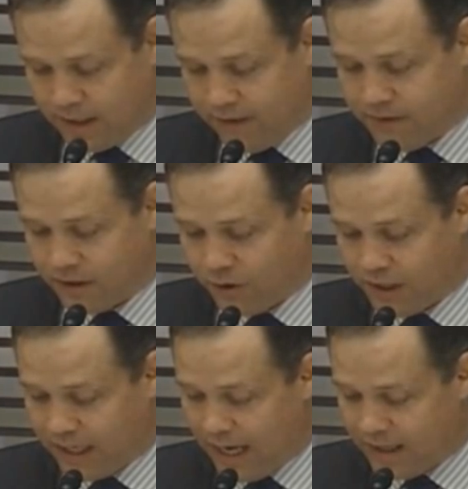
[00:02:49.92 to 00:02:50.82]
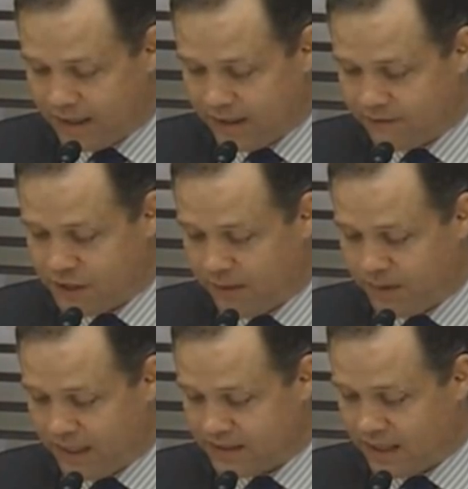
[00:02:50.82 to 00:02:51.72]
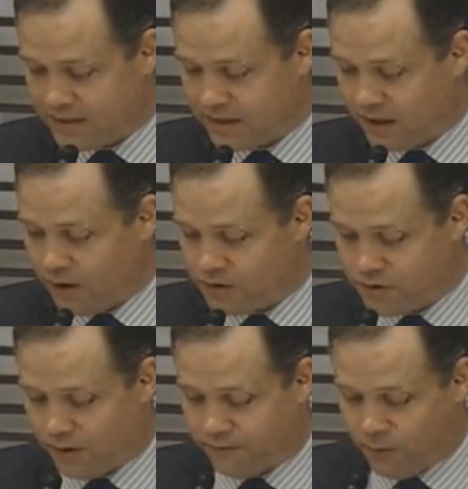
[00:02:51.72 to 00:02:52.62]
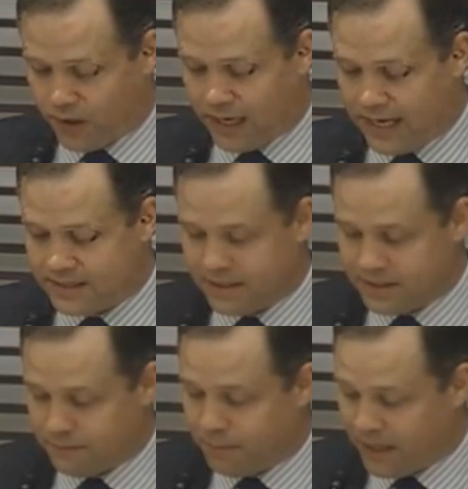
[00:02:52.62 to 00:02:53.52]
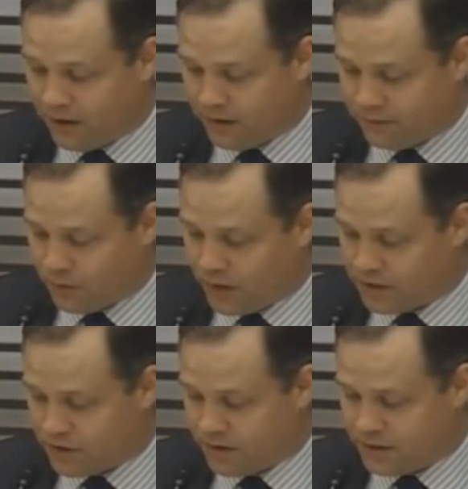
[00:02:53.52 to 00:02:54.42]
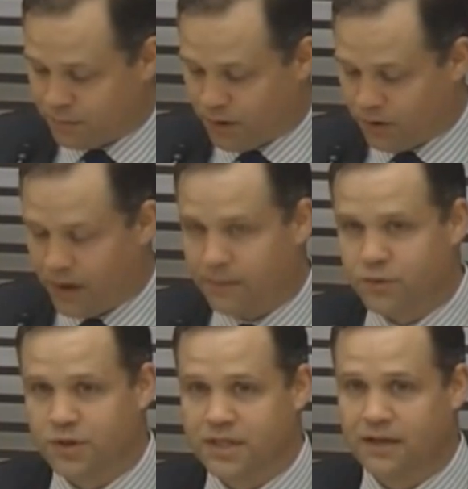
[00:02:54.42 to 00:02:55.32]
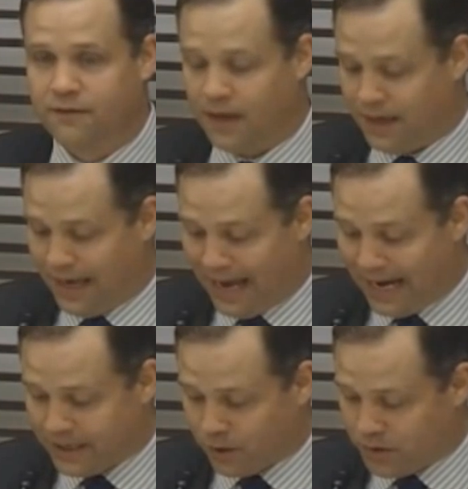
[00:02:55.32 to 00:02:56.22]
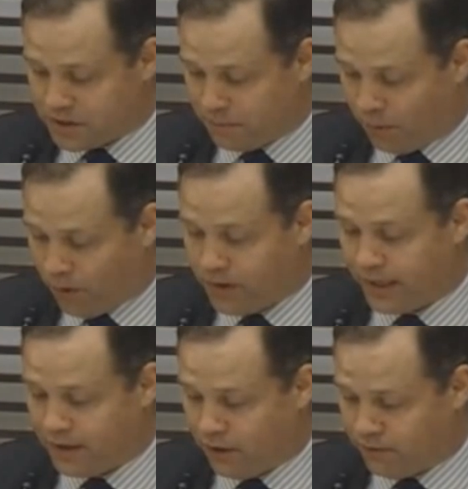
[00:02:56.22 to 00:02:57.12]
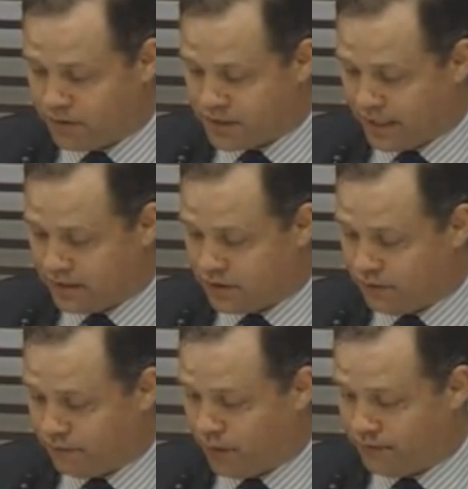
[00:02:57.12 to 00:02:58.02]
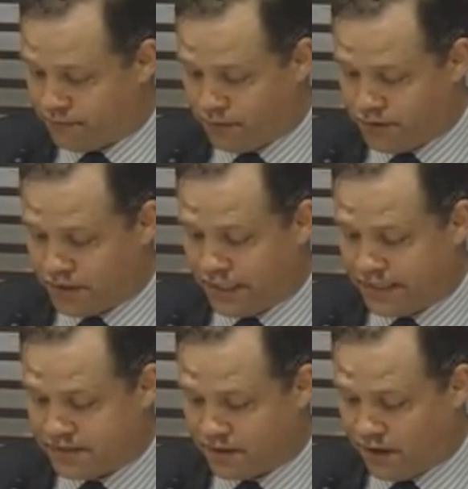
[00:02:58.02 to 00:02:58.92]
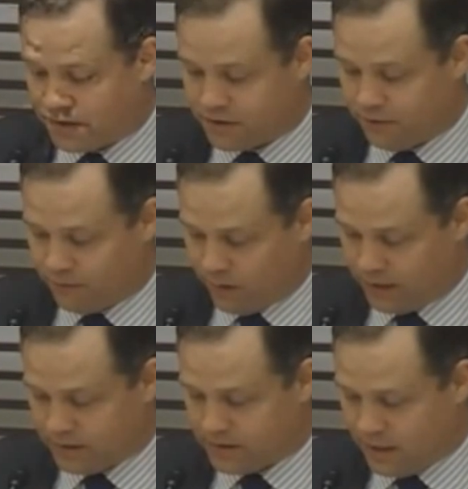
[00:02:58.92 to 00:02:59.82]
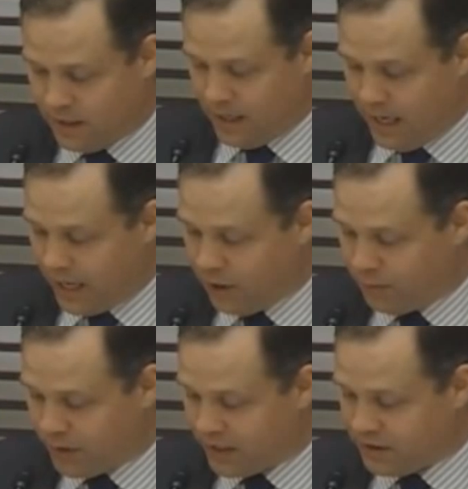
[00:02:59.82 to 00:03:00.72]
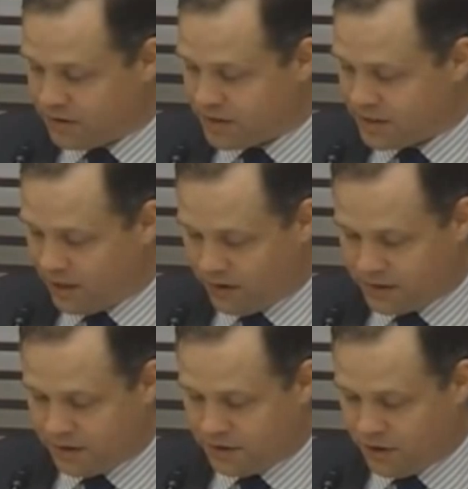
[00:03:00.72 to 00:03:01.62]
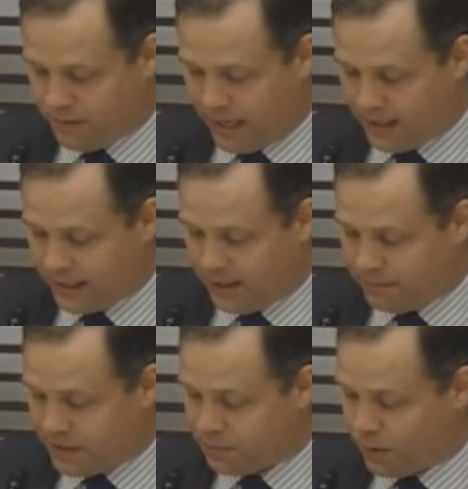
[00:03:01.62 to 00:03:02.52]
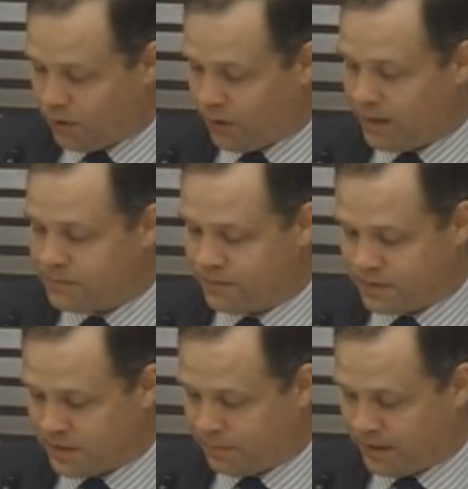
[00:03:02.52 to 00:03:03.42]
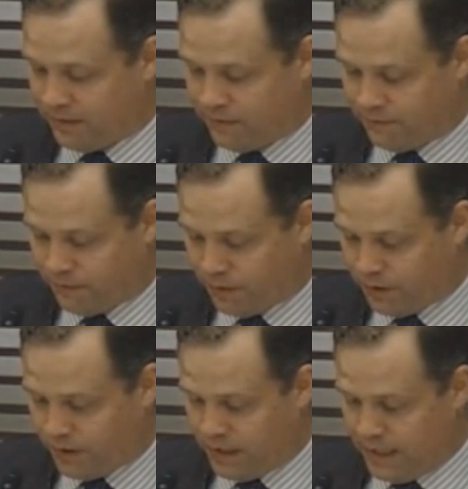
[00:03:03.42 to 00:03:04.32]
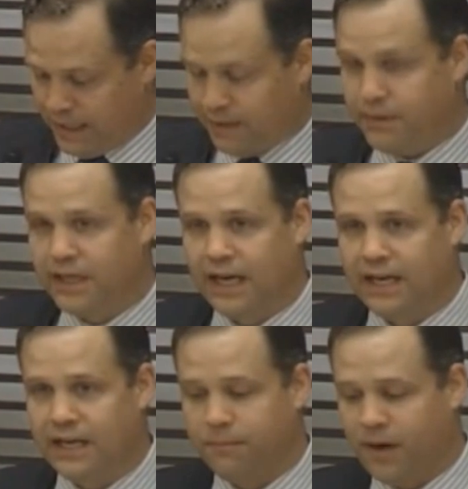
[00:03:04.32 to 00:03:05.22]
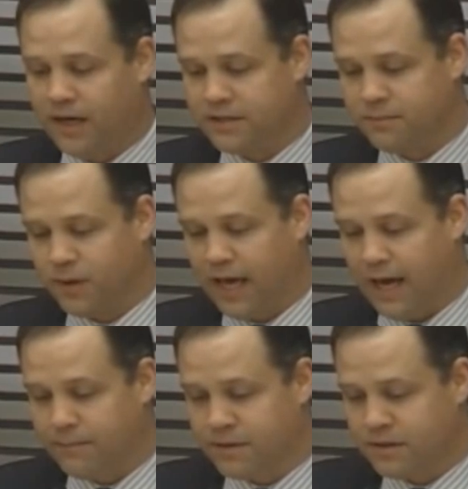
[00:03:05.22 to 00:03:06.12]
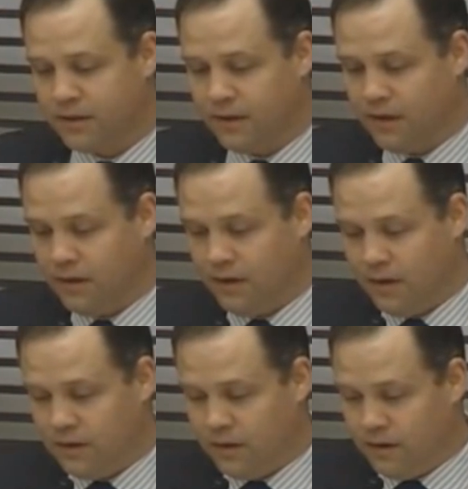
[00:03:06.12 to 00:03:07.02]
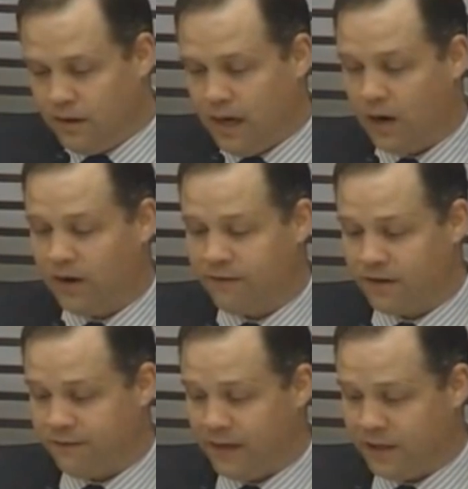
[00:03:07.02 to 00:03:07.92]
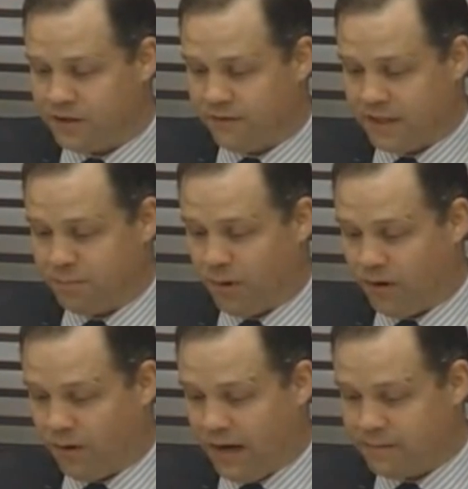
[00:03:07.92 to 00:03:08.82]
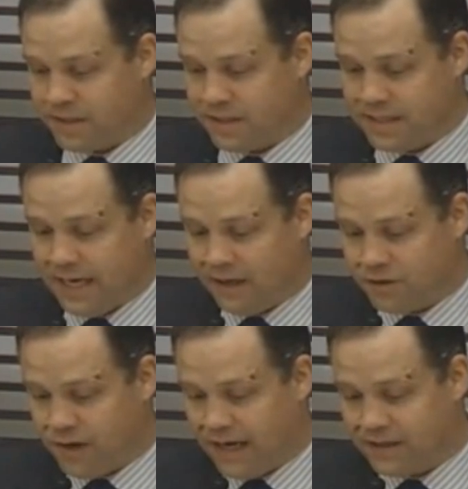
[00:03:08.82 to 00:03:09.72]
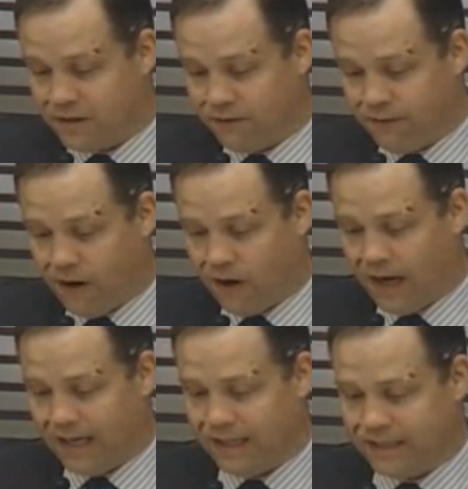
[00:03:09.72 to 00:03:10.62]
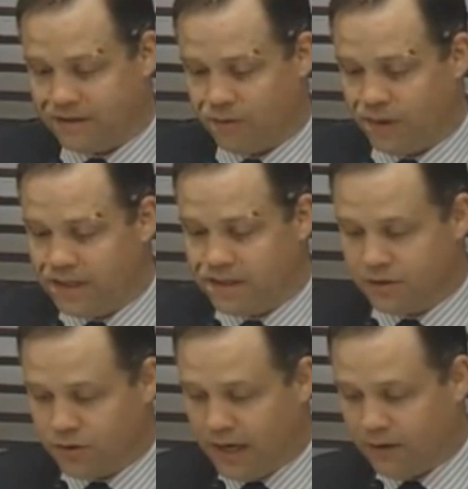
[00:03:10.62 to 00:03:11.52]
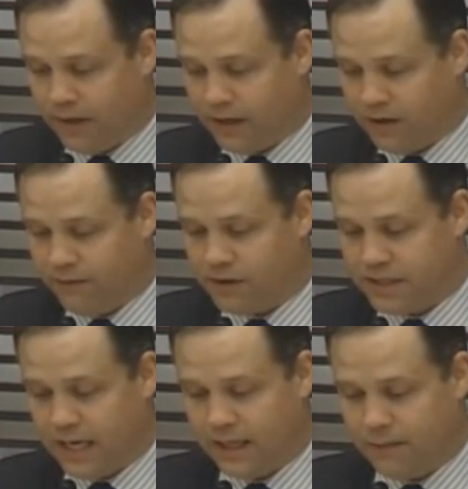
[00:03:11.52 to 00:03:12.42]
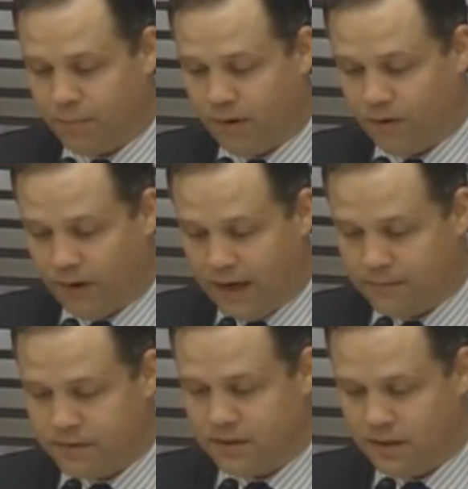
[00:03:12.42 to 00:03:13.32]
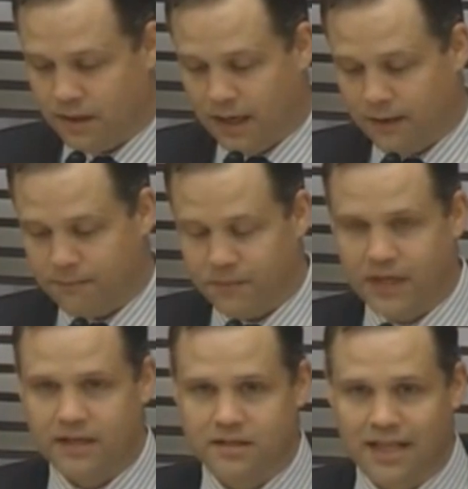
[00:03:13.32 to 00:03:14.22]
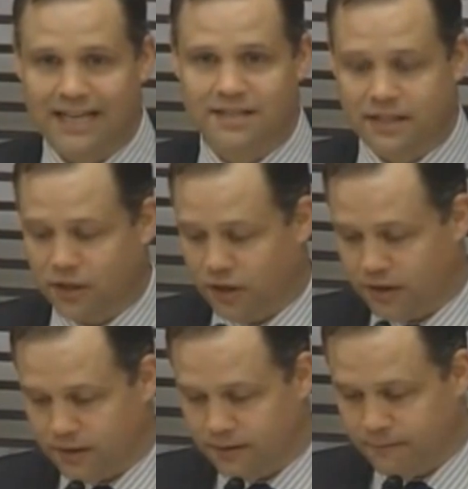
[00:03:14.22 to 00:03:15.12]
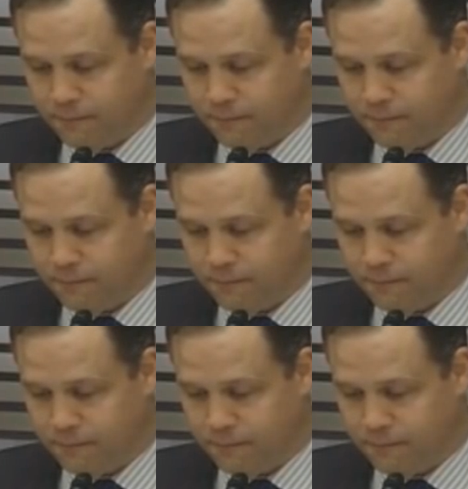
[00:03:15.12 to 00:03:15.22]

Given the criticality of JPSS and GOES to our forecasts, it is imperative that we ensure these programs receive adequate support and oversight to avoid further delays and cost overruns. I hope we can use this hearing to determine how to keep these programs from slipping even further and mitigate any possible gaps. However, the failures of these programs to stay on track so far highlights a recent track record of our satellite programs that is less than good,